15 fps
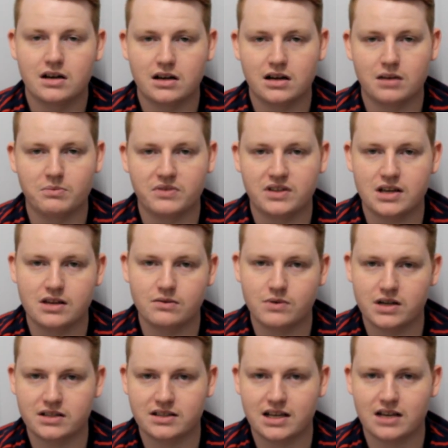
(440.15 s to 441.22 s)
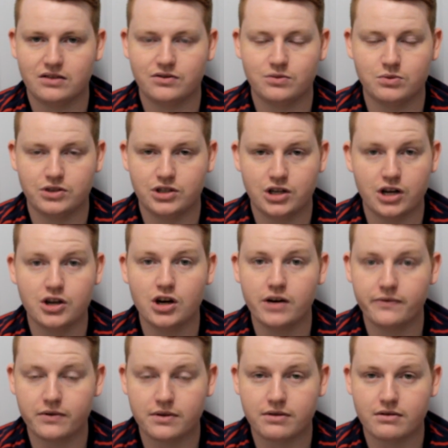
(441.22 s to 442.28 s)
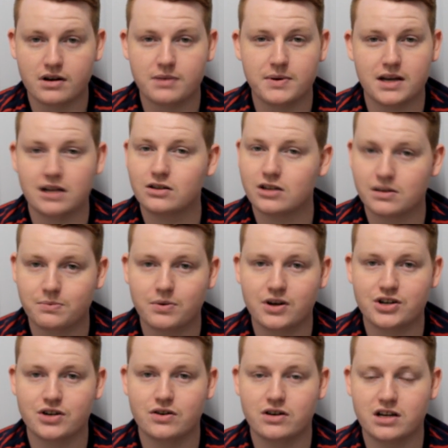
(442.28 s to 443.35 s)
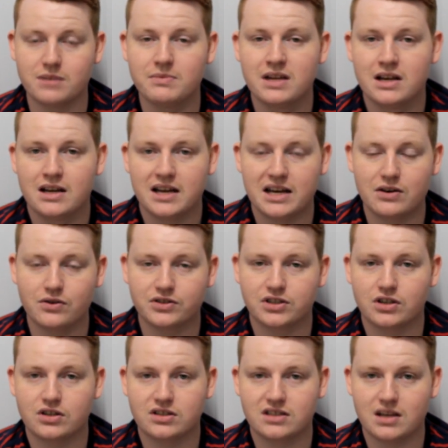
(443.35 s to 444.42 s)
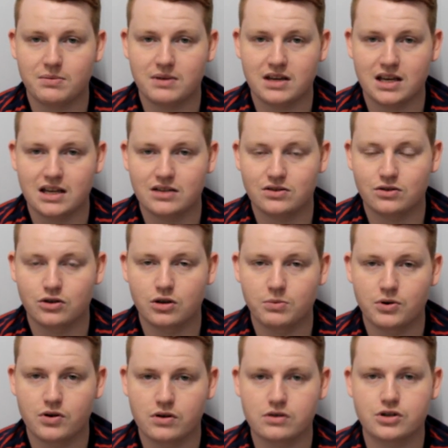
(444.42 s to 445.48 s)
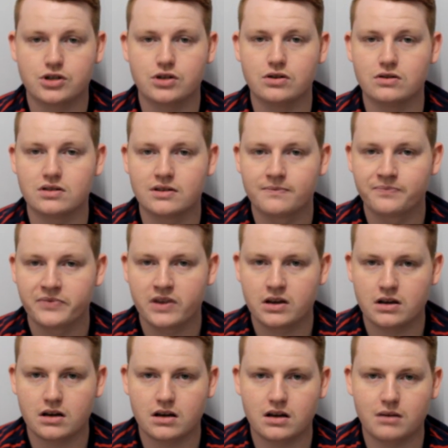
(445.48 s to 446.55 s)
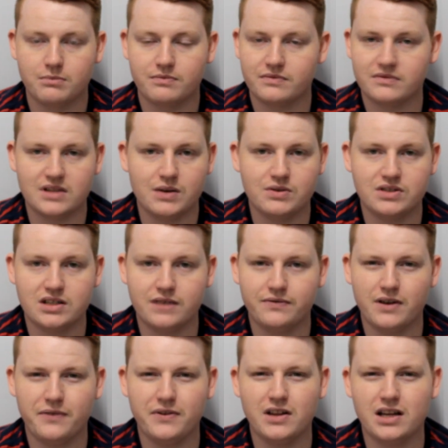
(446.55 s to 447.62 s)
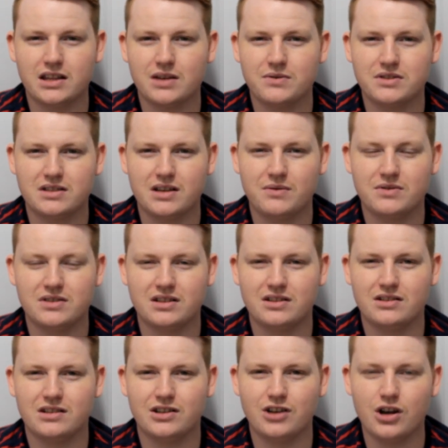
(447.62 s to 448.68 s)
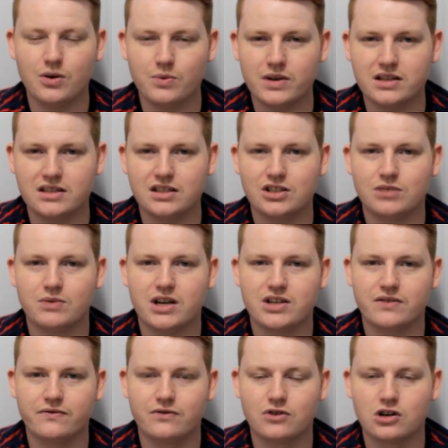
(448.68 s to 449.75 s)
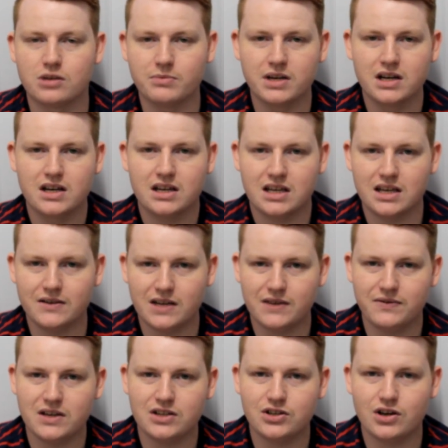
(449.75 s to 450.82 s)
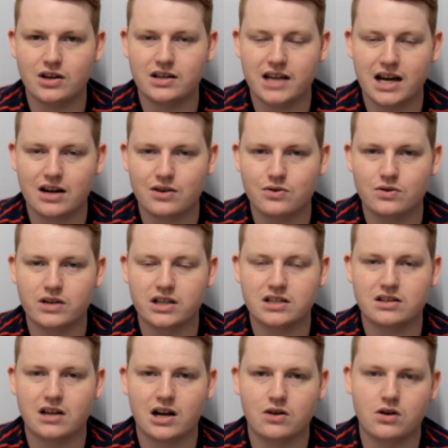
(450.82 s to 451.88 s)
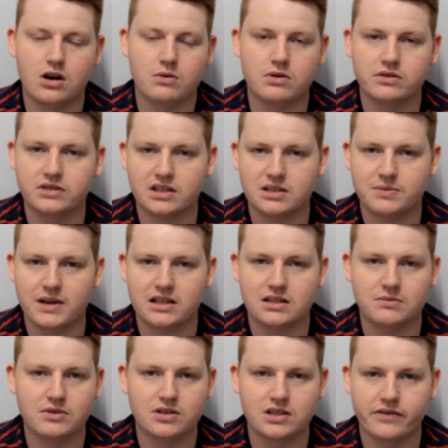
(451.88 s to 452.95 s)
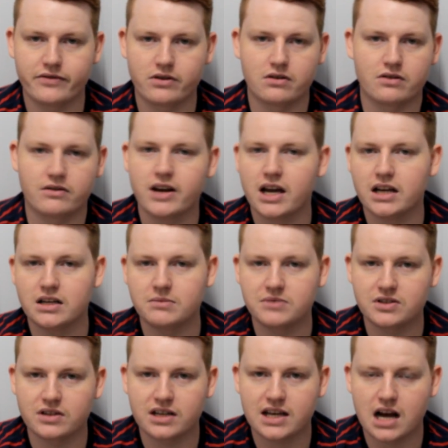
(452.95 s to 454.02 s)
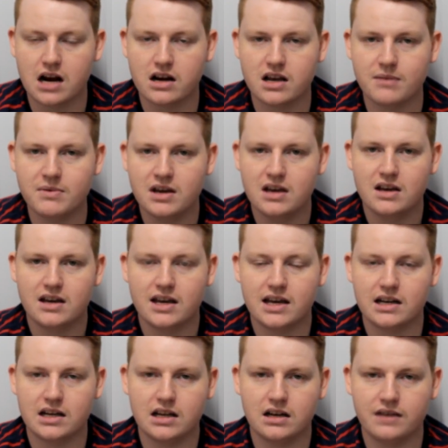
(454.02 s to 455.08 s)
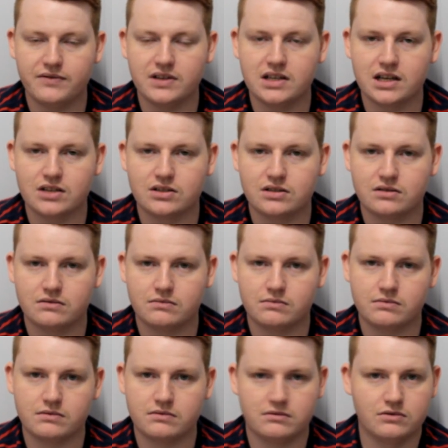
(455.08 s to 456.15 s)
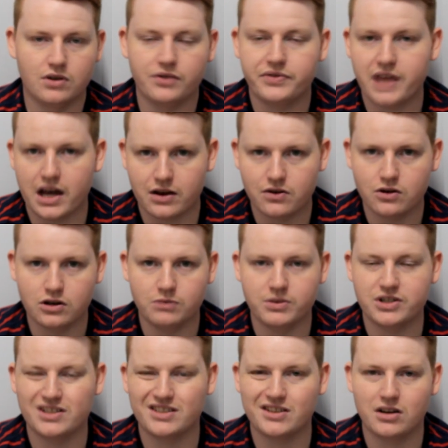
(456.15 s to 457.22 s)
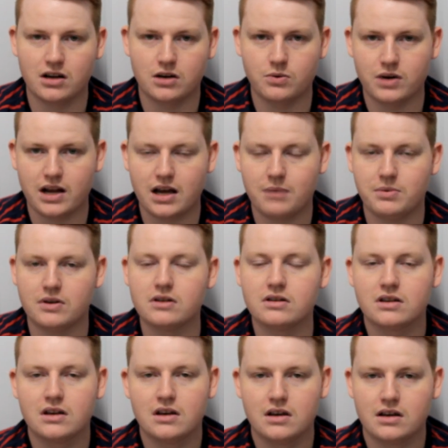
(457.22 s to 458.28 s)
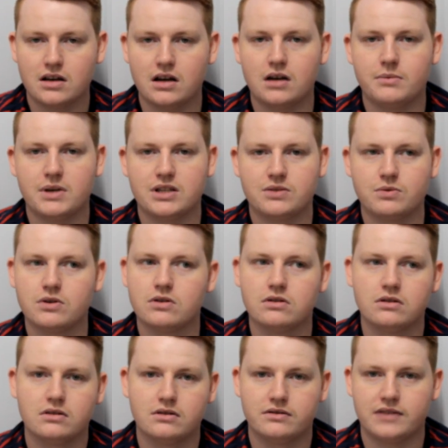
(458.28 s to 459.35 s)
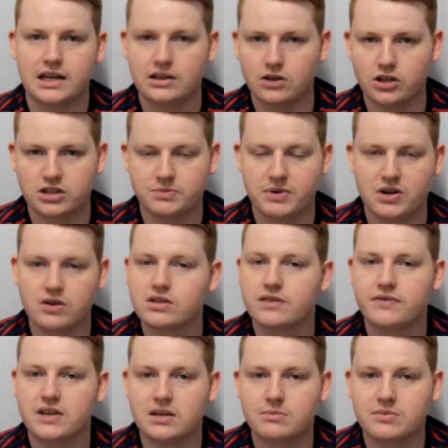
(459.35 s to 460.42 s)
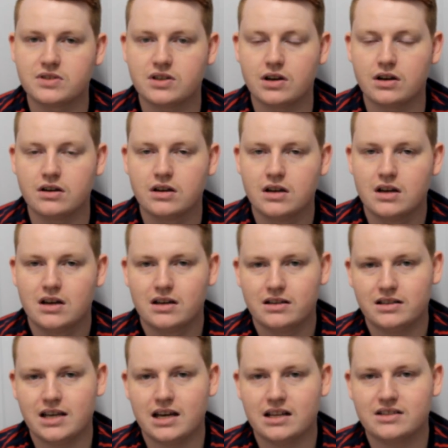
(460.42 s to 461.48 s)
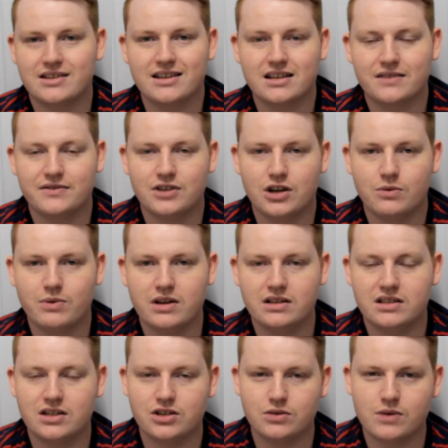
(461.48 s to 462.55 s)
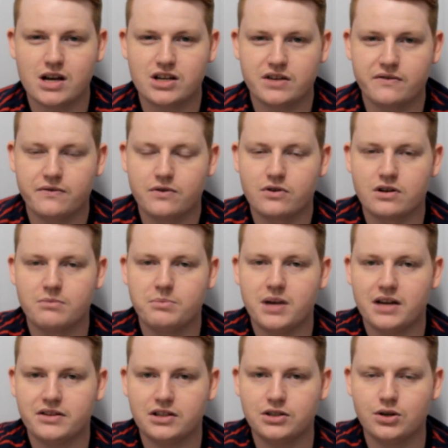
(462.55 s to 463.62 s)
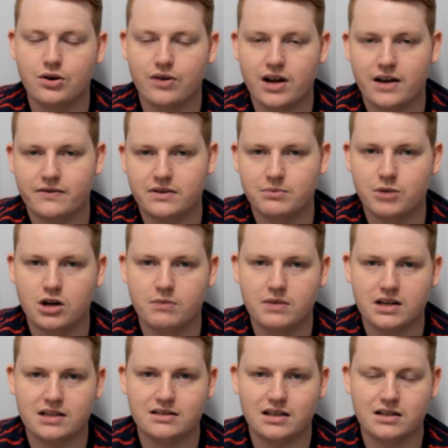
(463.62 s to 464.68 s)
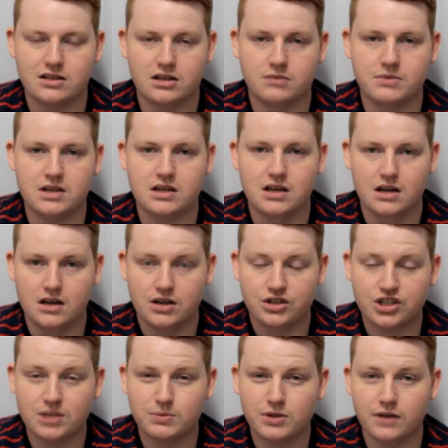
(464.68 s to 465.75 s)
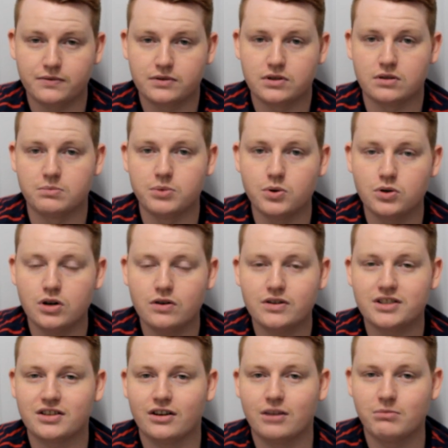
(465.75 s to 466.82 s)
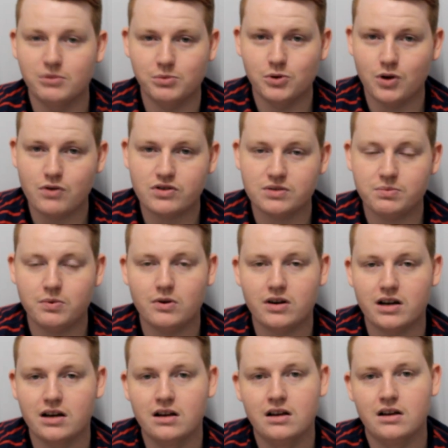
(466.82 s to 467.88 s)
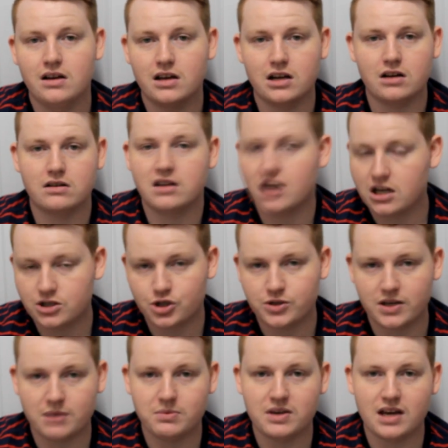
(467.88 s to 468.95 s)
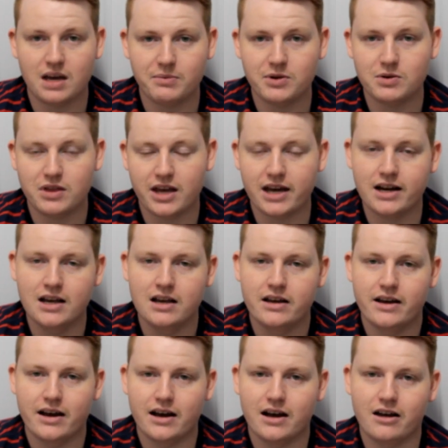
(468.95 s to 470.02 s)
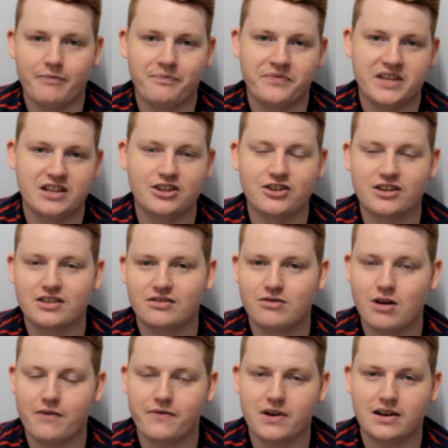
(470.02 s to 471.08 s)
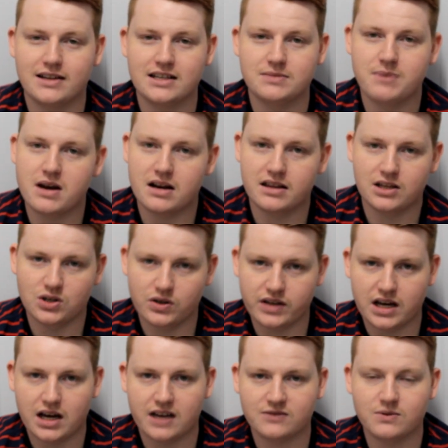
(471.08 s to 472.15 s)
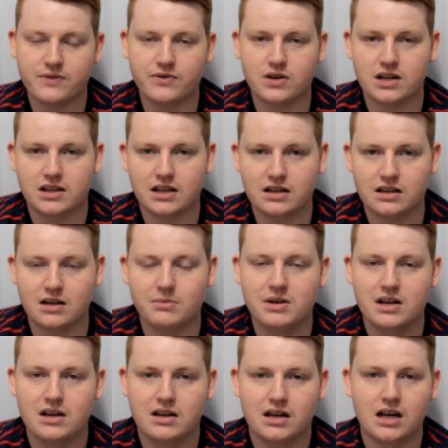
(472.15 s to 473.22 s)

Um, they're the ones that, you know, going for a 3 p. A a lot of pressure on him, and also stepping into Cooper Cronk's shoes um, it was def- I feel like there was there was a, a no-win situation for him. If, if, he turned out good, it's like well, well, was expected because everyone around him is going to carry him. And and if he does not that good, which is kind of what happened, um, it's well they lost because of him. So yeah, it's kind of a no-win situation for him. But the talk at the moment is that he's going to be shipped off to the Bulldogs. So I'm a Bulldog supporter, and I would 100% be happy with that. Um, look, quite frankly, he's better than all the halves we've got at the club.